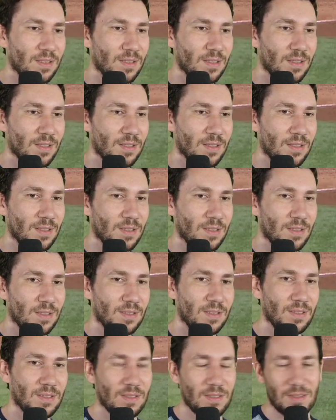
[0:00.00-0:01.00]

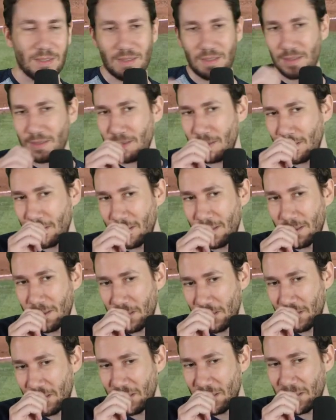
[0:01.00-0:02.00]

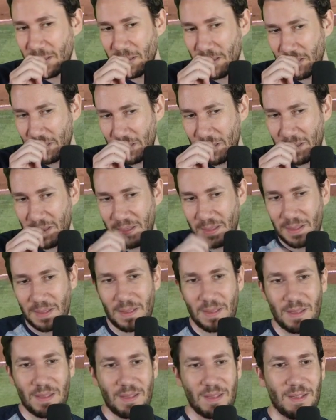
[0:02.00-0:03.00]

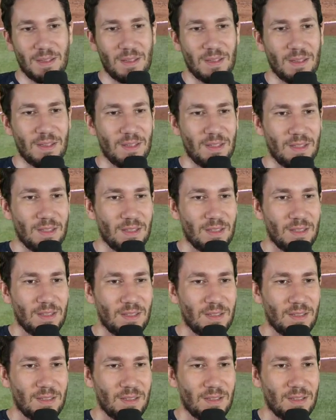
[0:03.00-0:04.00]

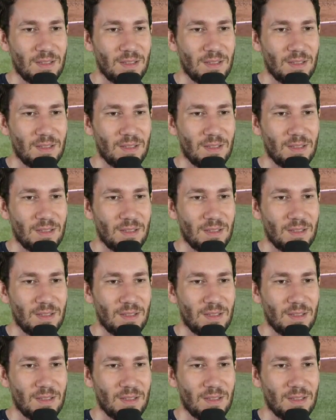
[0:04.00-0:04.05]
(silence)